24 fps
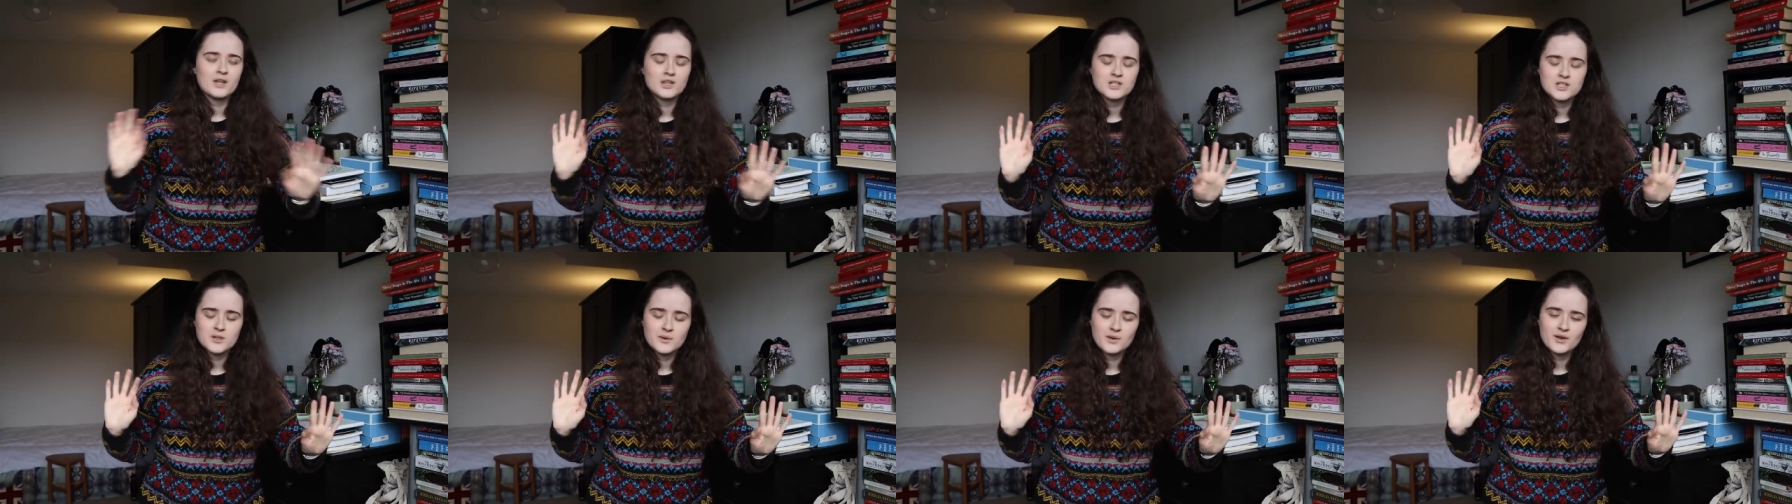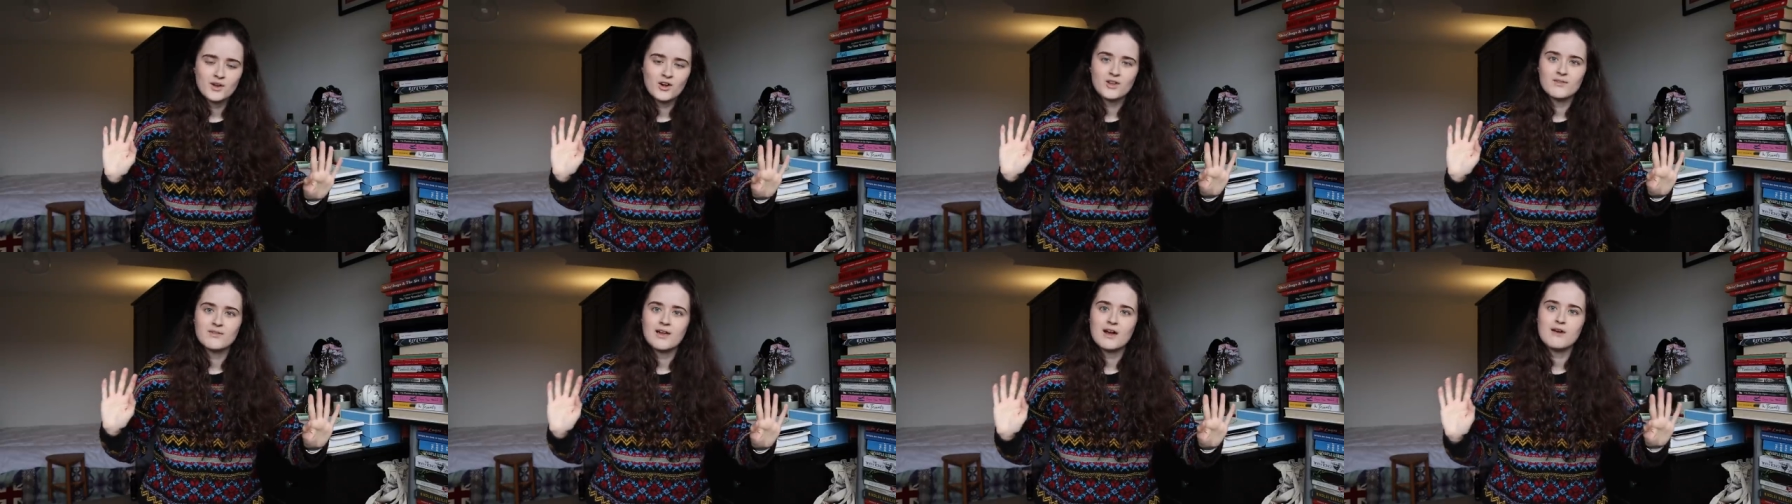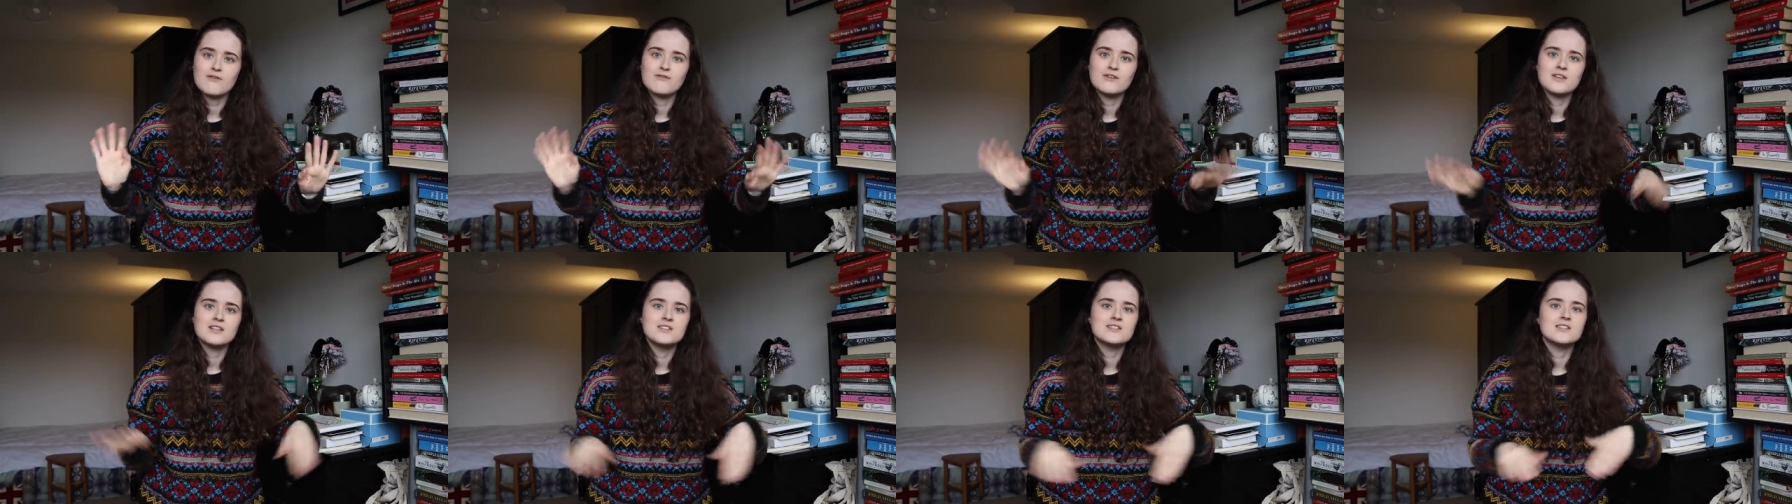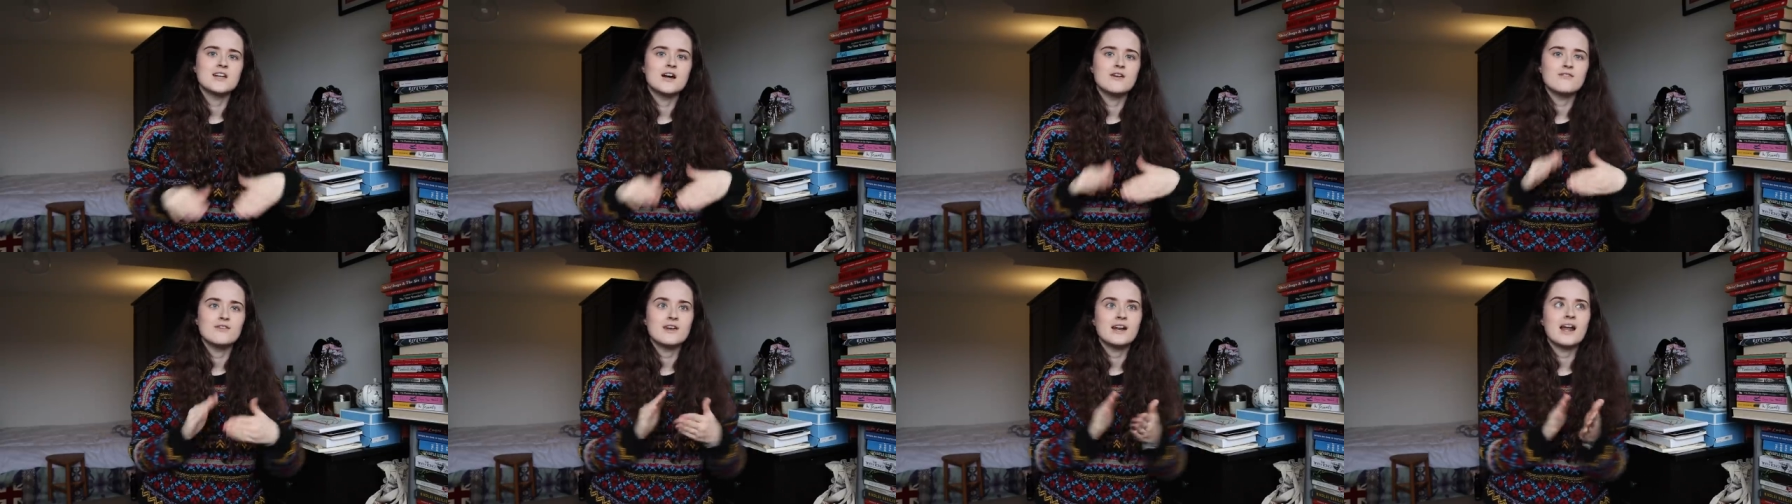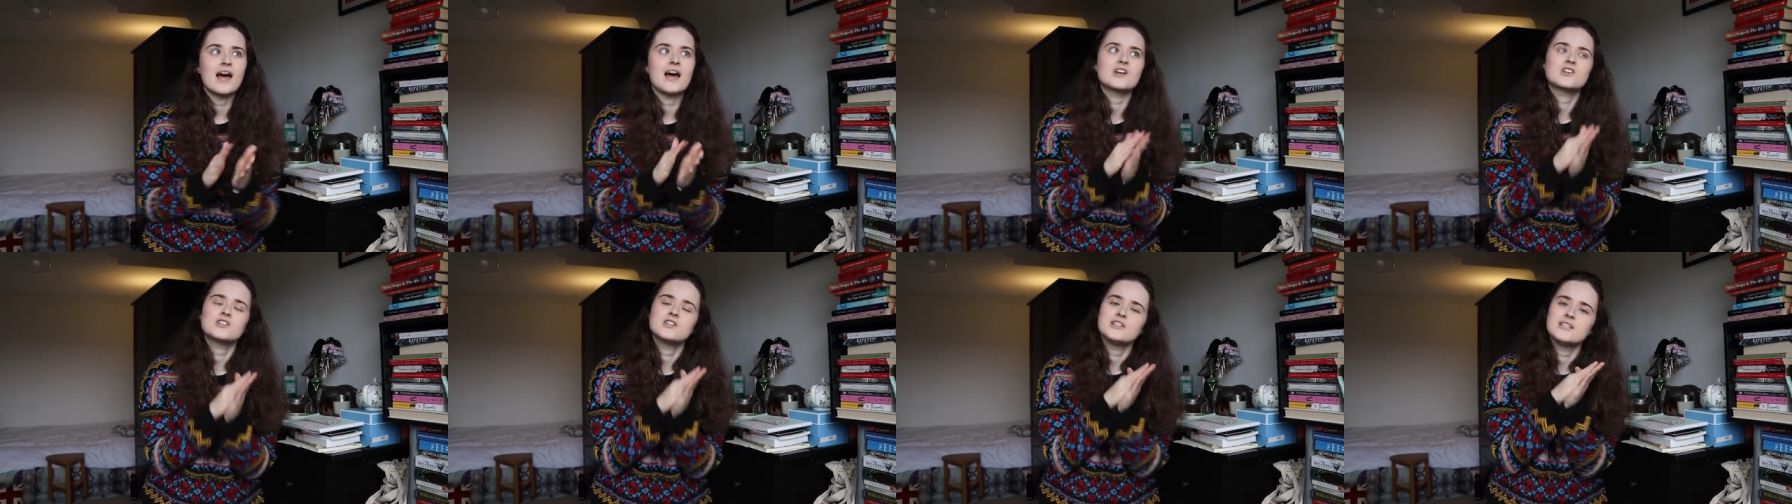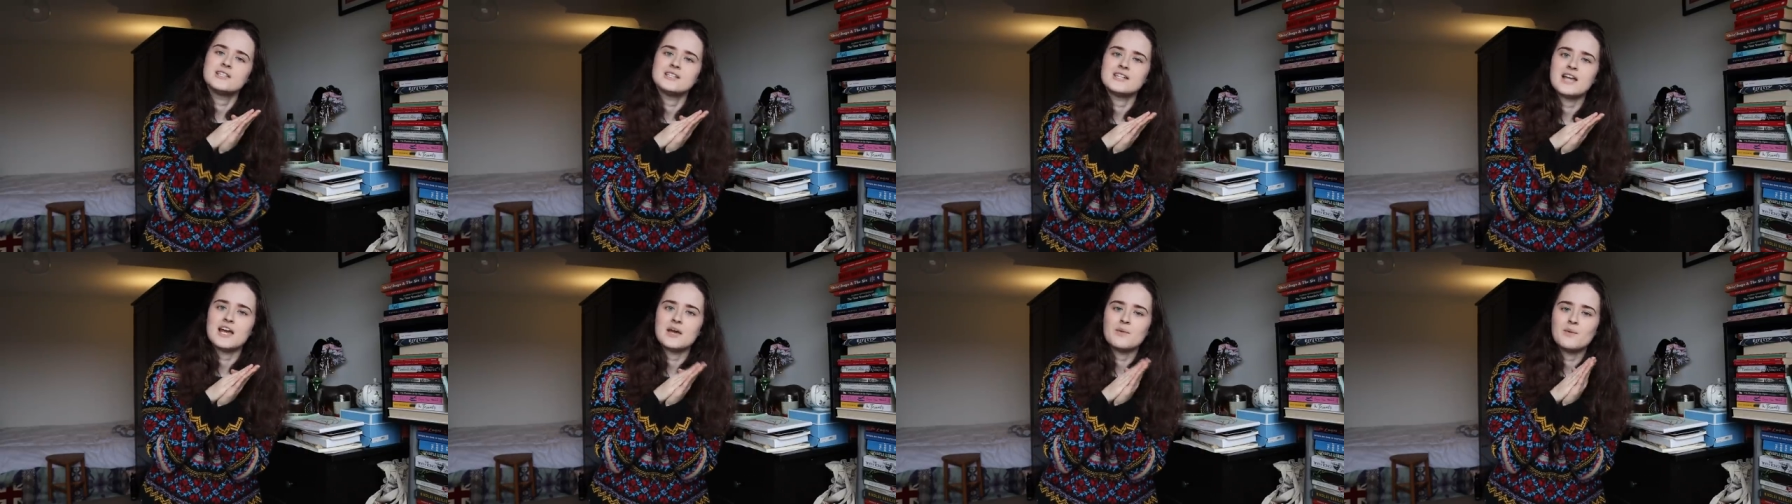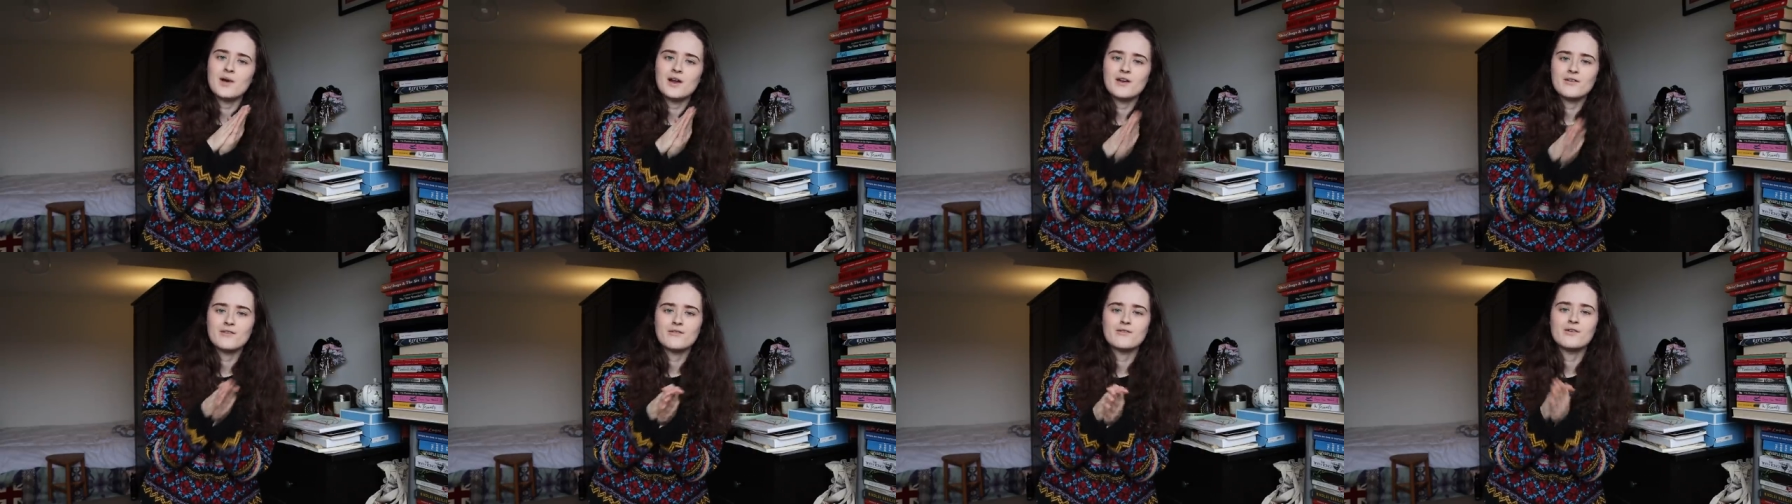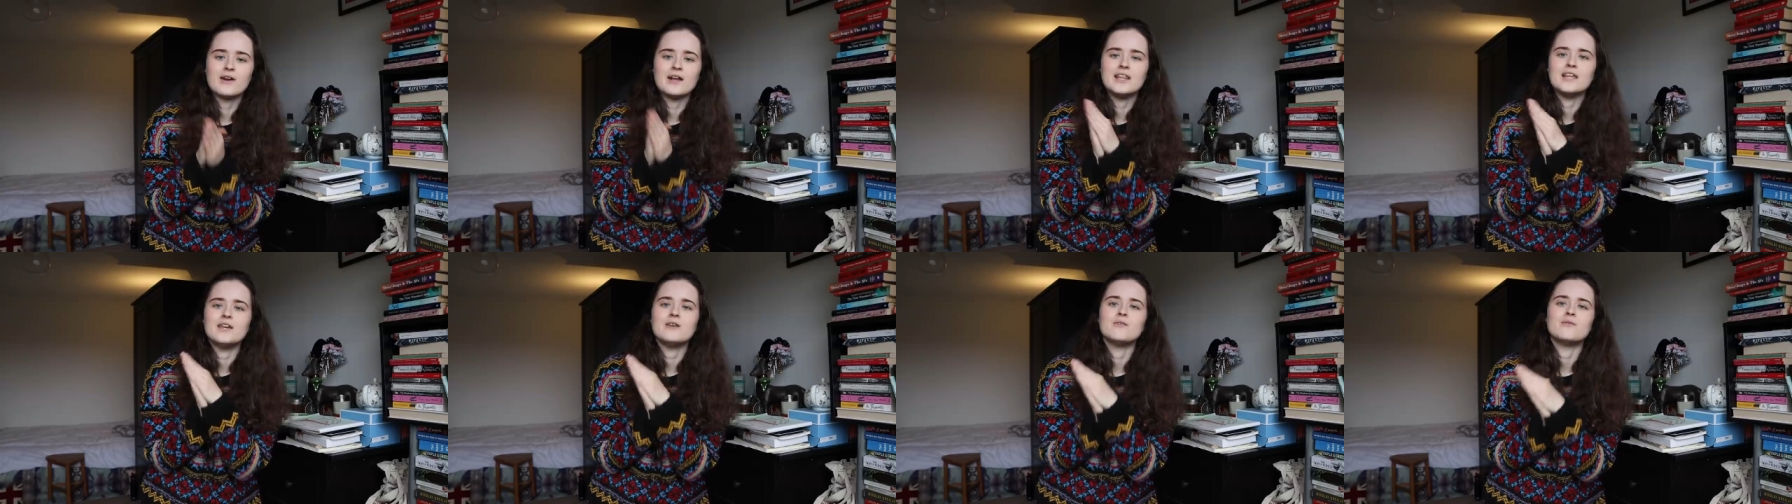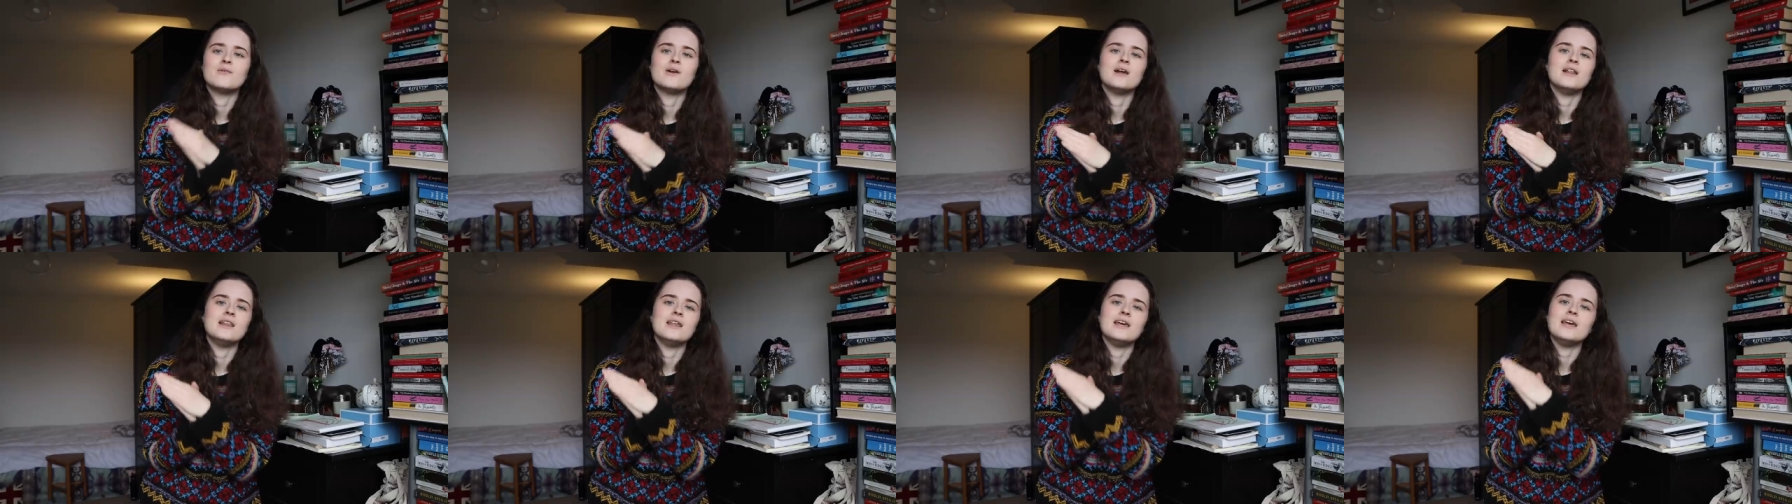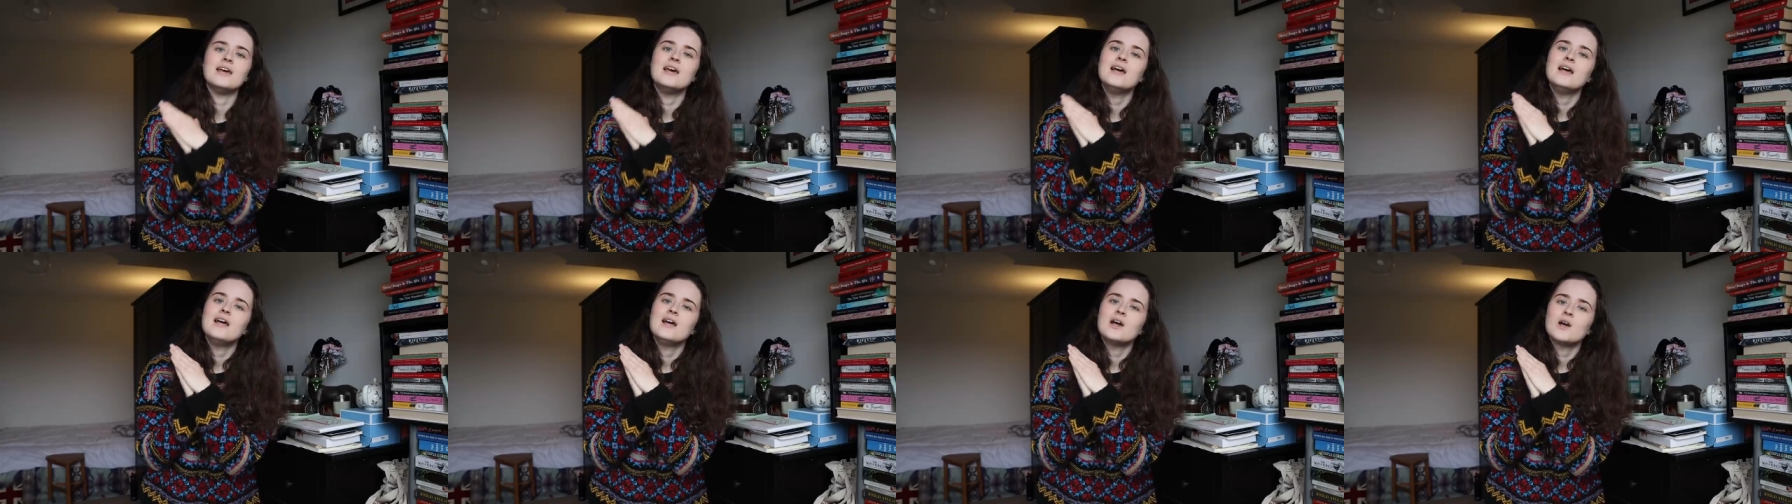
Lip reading: doing all of that fun stuff, and actually the day went really, really